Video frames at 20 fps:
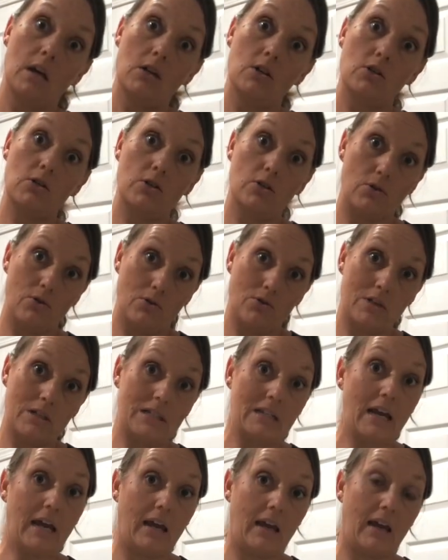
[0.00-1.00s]
to the
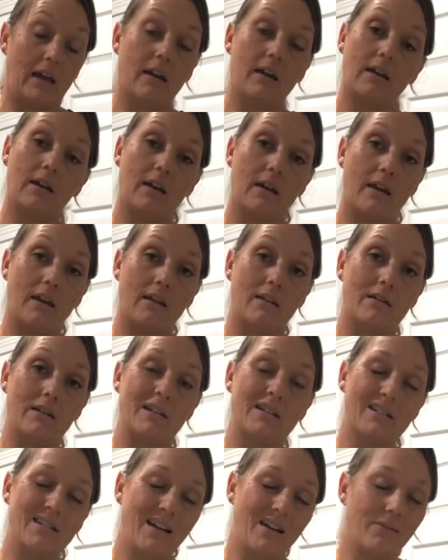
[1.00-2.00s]
tank. And
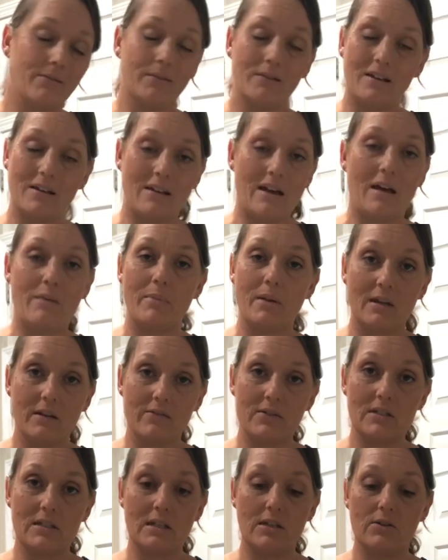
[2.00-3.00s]
it's not really that big of
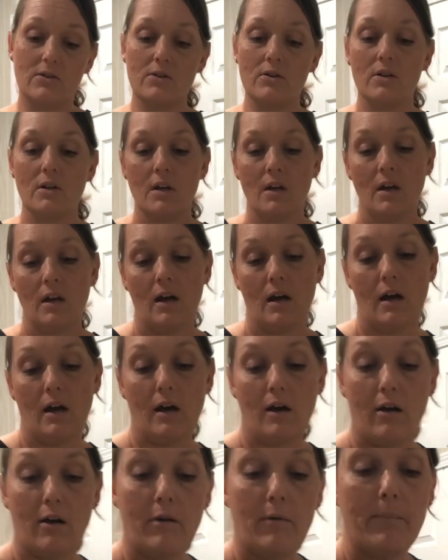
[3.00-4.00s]
a deal.
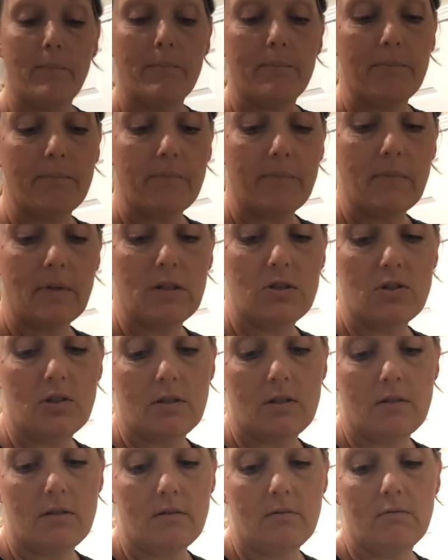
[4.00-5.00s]

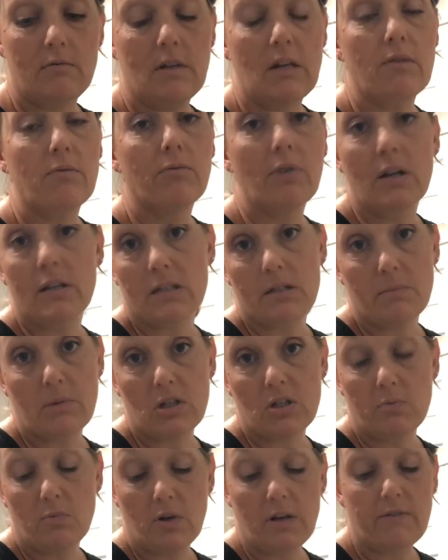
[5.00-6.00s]
It runs
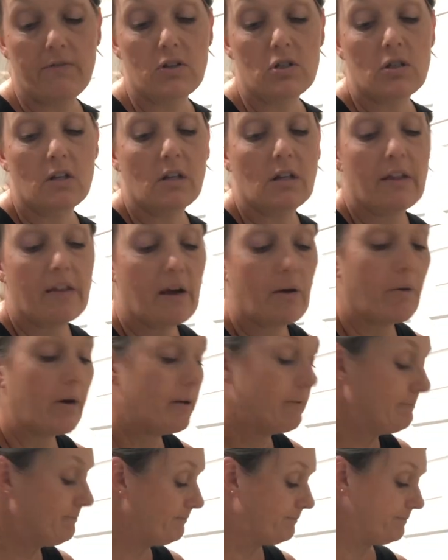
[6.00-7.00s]
much more efficiently that way.
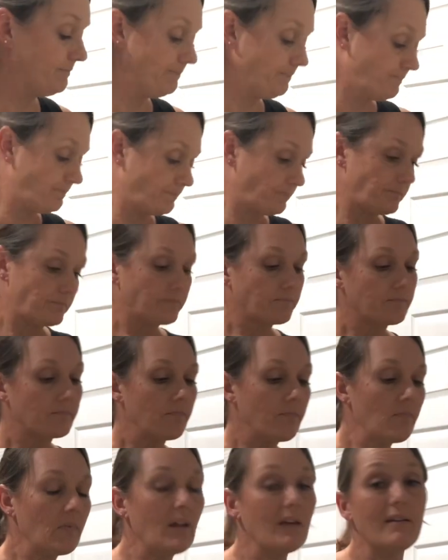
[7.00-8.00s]

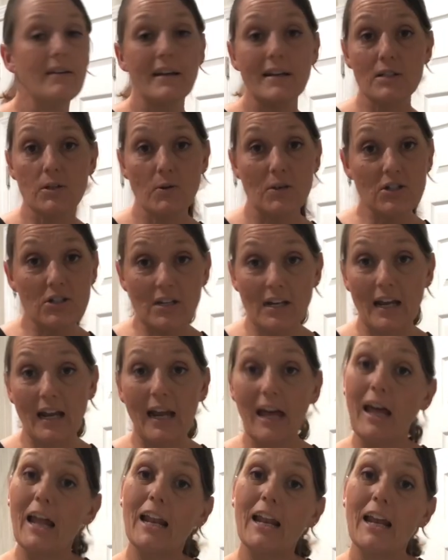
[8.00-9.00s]
Next question I
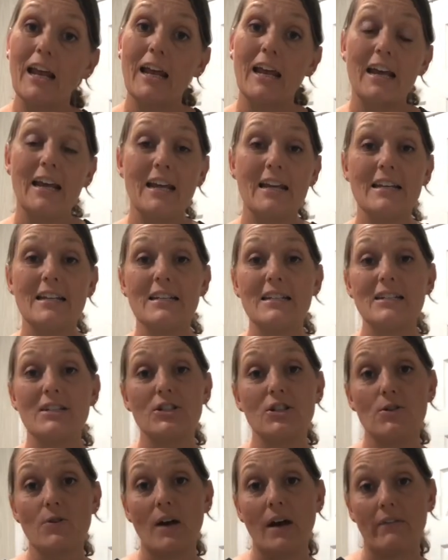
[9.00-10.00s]
get is,
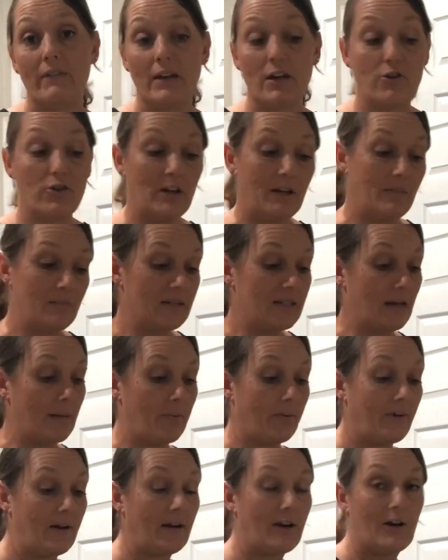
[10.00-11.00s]
do you have a cream
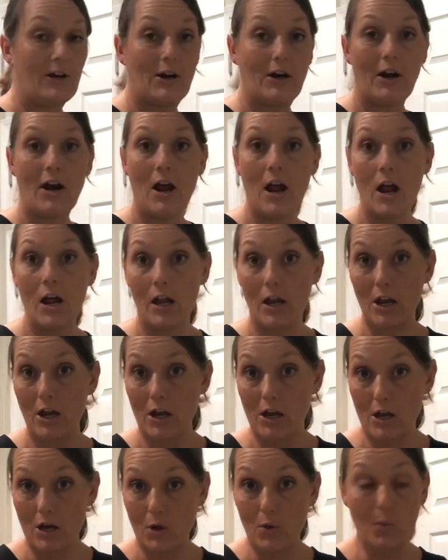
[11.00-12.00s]
separator?
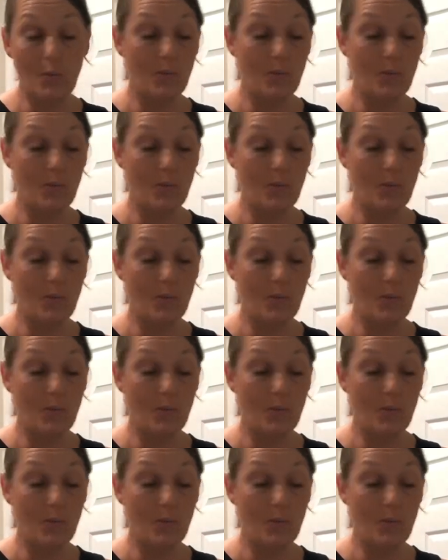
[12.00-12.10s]
No.